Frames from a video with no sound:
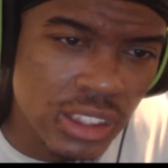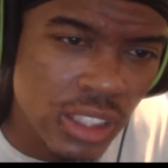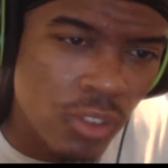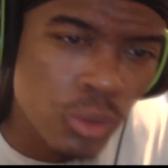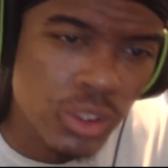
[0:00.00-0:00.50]
says
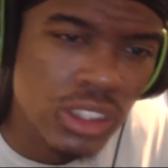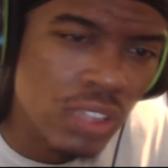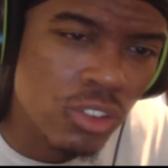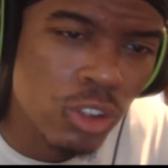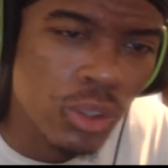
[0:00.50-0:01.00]
if you
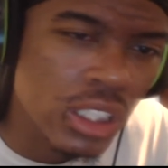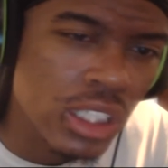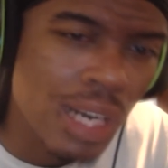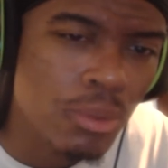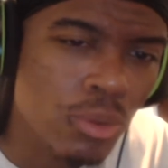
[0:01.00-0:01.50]
receive
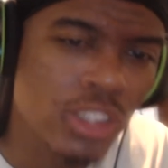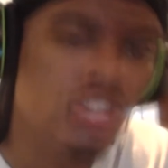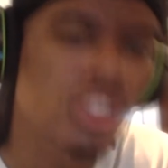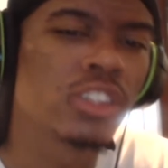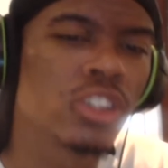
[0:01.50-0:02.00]
three copyright
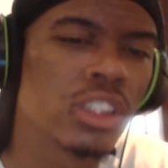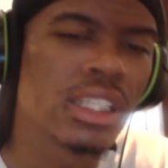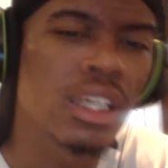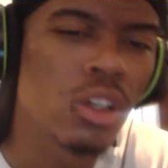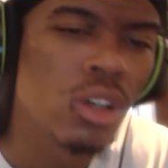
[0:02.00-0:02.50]
strikes, your
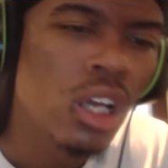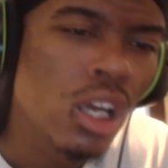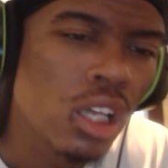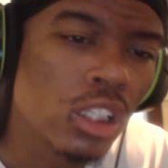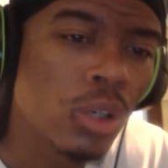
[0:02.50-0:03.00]
account
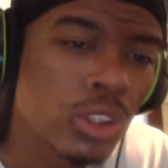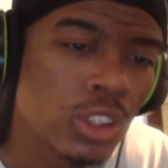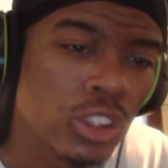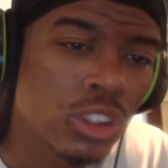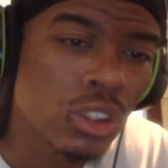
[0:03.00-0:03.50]
along
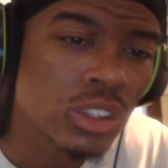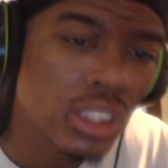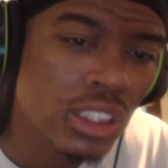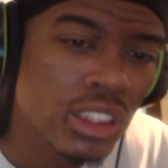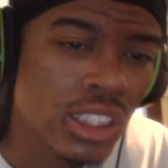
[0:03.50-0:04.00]
with your
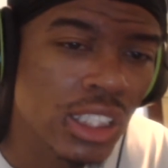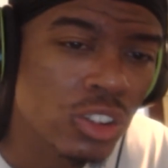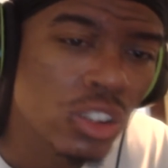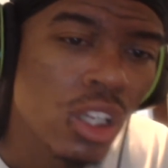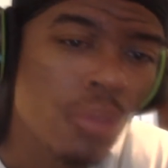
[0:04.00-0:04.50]
associated
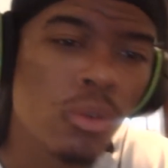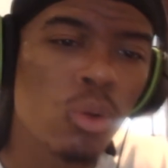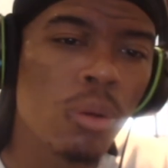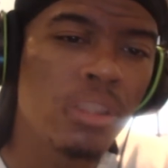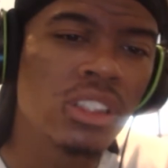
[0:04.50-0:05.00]
channels
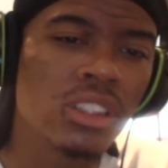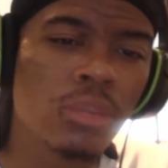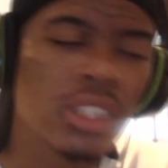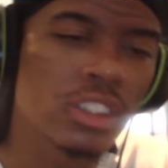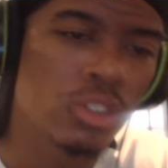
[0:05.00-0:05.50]
will be
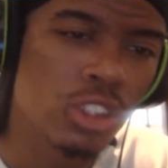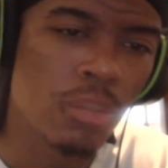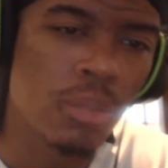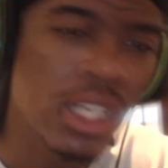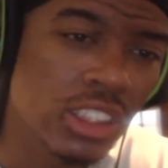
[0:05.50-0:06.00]
subject to
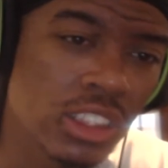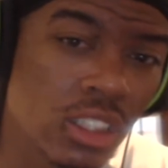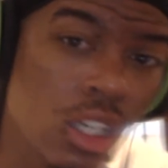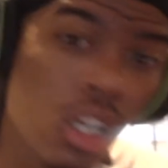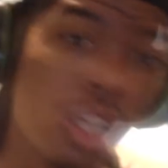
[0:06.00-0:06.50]

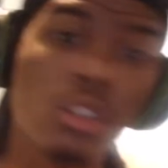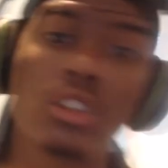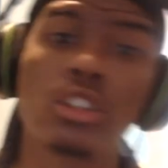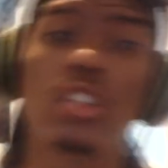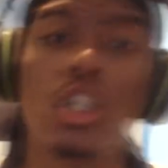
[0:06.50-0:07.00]
termination.
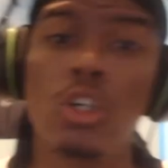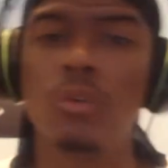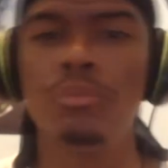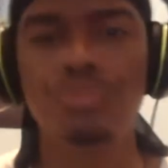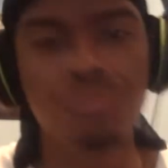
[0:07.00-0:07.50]

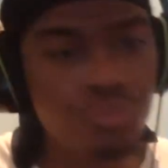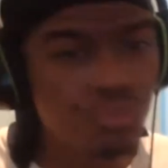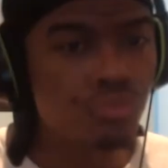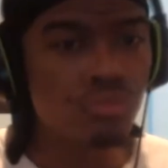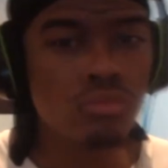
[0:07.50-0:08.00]
So
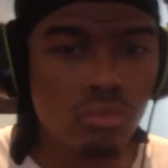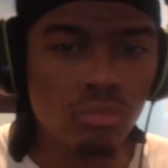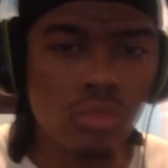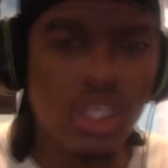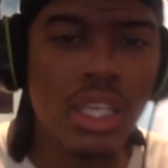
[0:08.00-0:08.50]

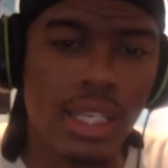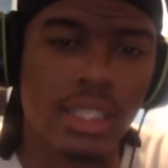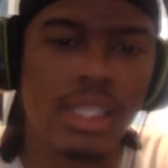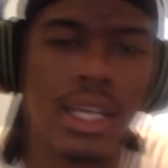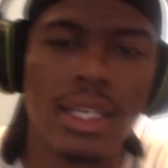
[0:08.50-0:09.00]

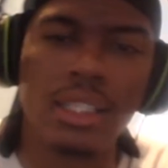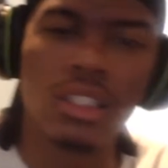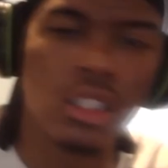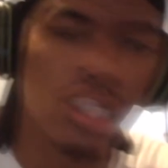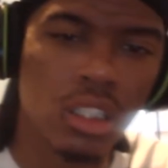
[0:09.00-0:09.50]
yeah,
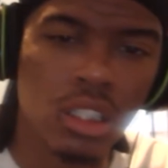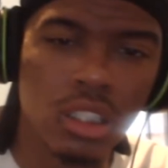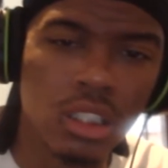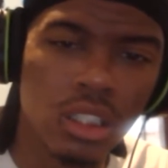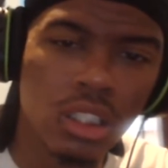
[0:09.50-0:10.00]
like
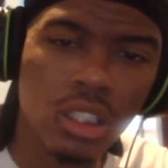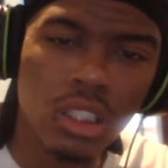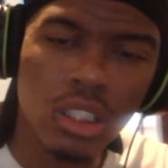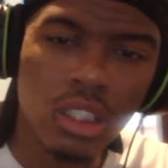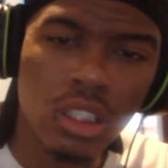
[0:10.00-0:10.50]

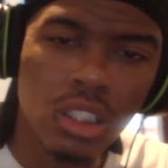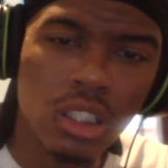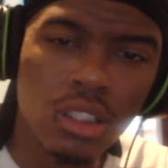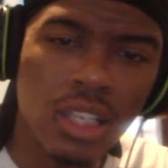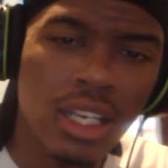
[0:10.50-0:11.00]

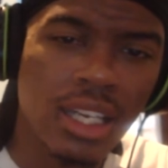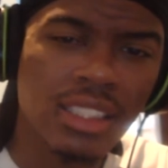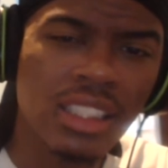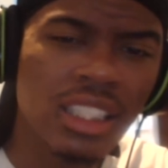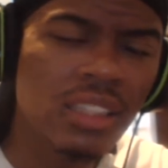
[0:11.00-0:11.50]
and
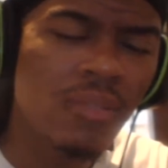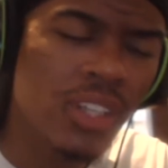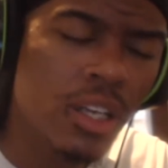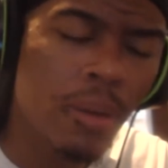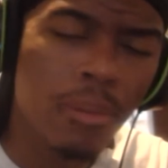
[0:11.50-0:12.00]
I deleted the
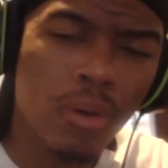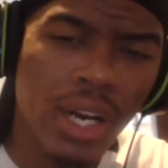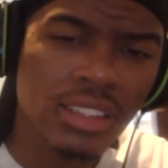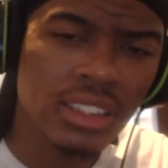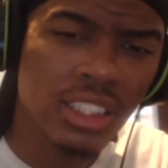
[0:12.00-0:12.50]
video, but
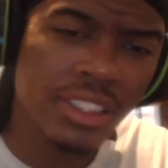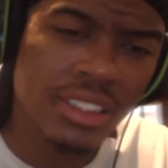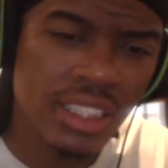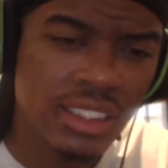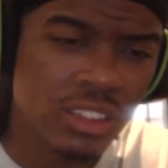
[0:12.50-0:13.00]
right
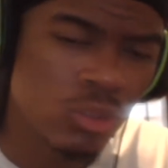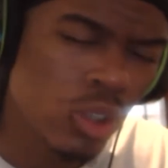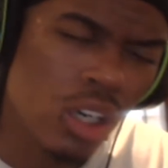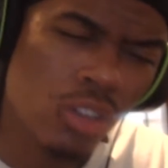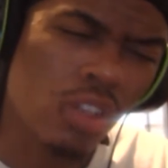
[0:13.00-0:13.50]
here it says as
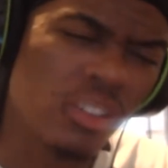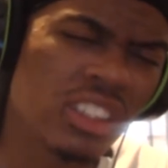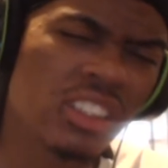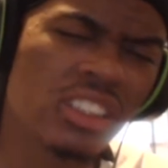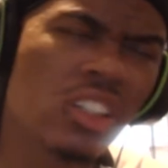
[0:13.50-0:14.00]
well. I don't know
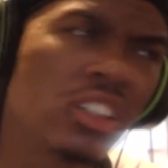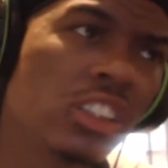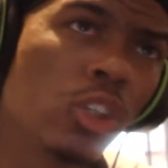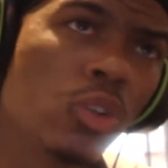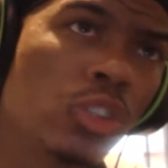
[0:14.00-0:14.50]
if it says
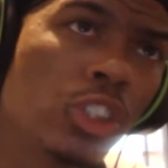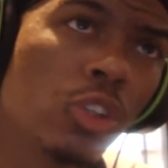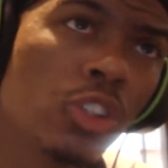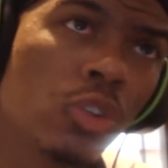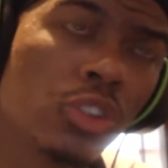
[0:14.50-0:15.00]

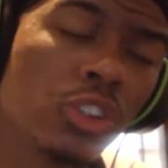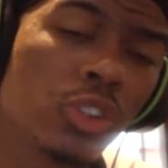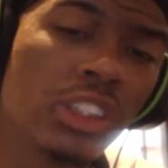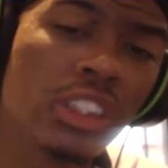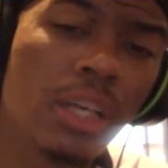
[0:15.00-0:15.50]
showed it on the
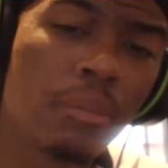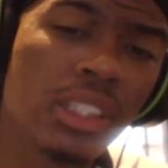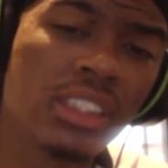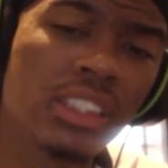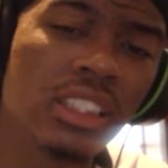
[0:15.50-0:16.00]
screenshot,
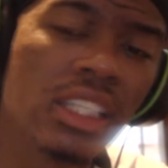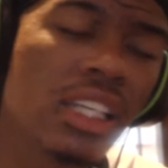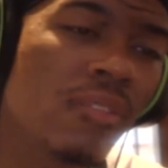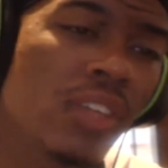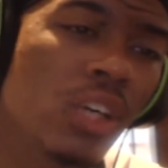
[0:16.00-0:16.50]
but it says
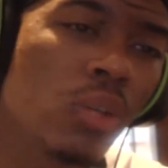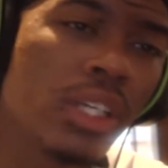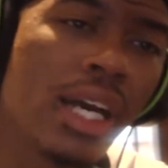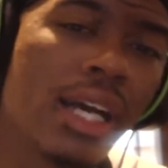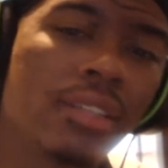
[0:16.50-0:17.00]
deleting the video
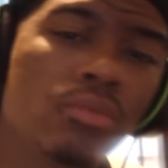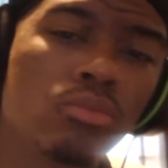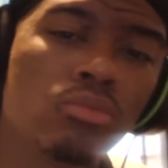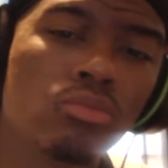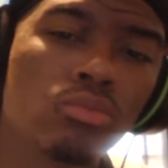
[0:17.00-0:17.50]
would not
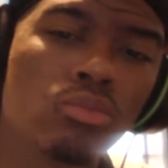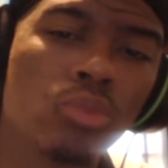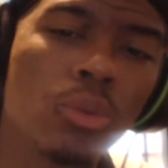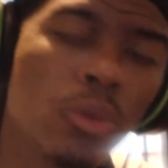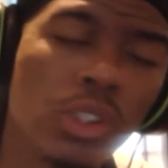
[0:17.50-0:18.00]

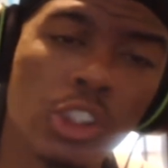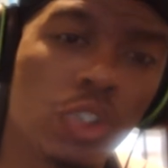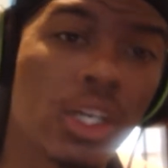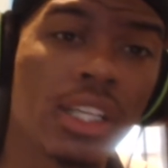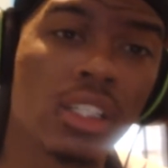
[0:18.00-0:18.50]
remove the
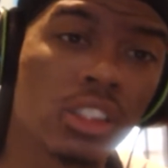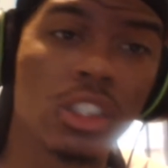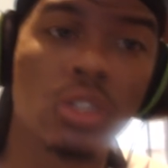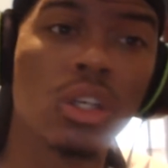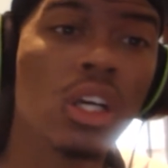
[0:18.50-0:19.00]
strike.
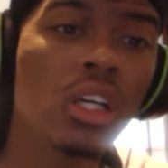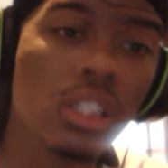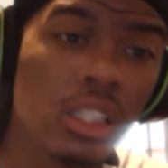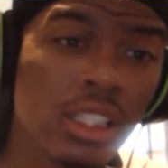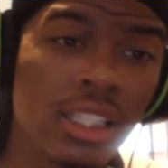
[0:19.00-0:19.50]
So
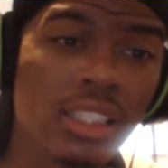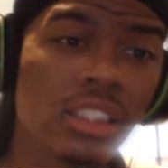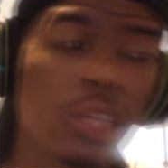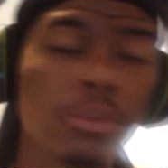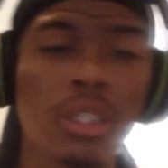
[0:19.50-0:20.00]
literally
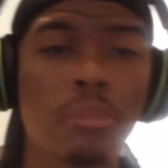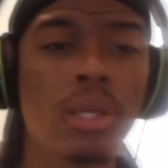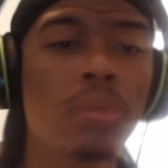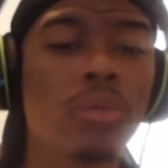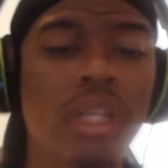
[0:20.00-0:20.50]
it's up to the
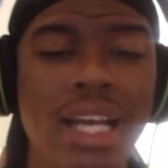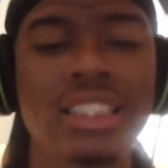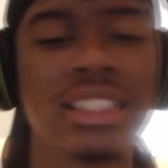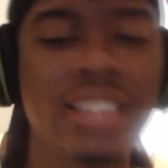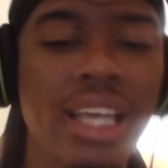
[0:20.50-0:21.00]
people that
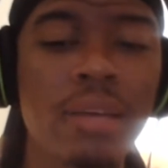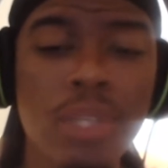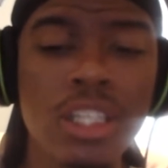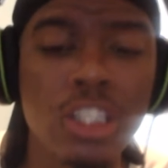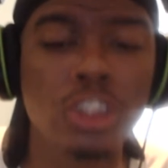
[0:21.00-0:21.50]
actually
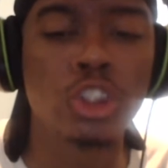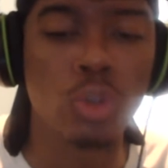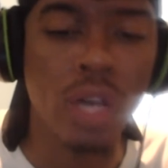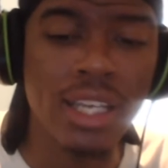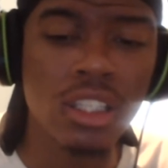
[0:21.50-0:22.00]
gave me the
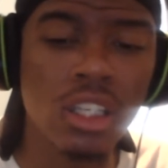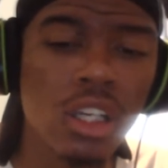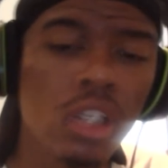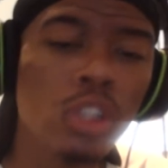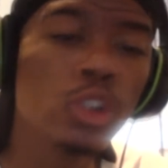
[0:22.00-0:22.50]
strike
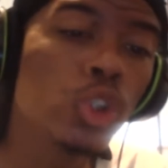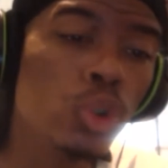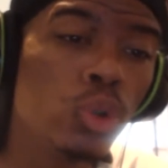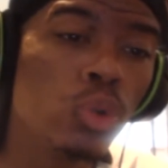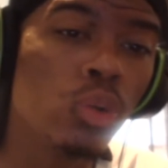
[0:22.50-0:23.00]

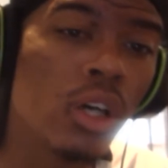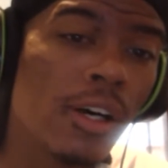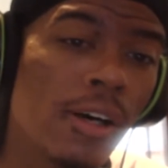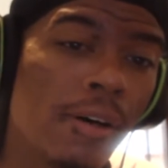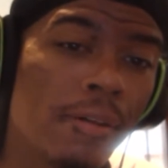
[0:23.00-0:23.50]
to
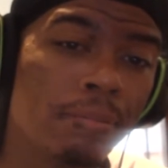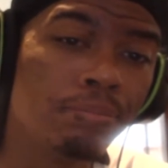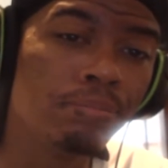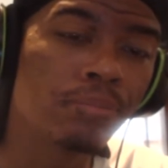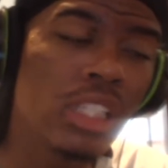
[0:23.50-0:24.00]

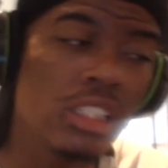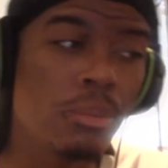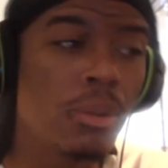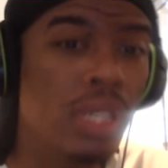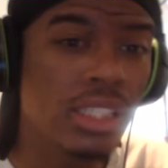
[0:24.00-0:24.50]

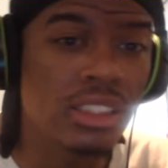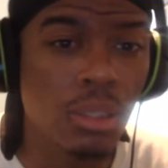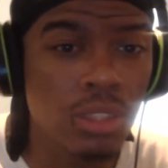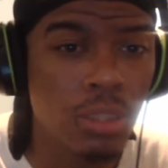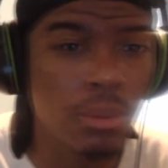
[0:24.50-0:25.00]
it's
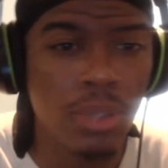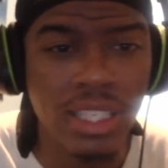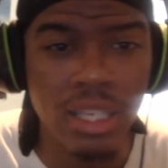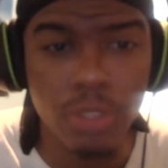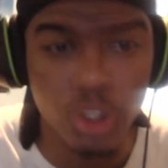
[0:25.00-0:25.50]
up to the people
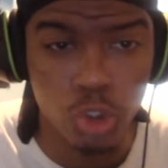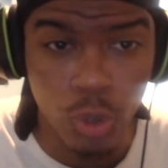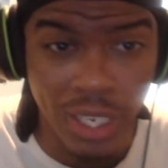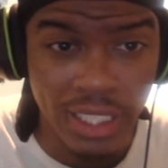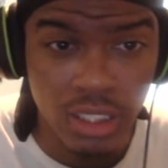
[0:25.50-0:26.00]
that gave me the
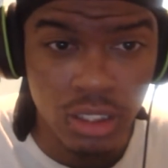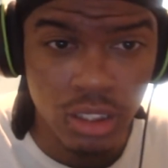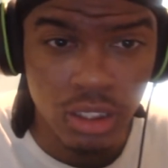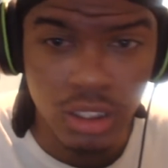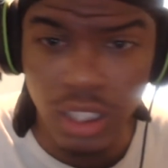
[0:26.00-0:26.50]

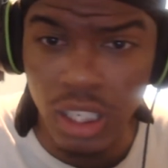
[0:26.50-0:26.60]
strike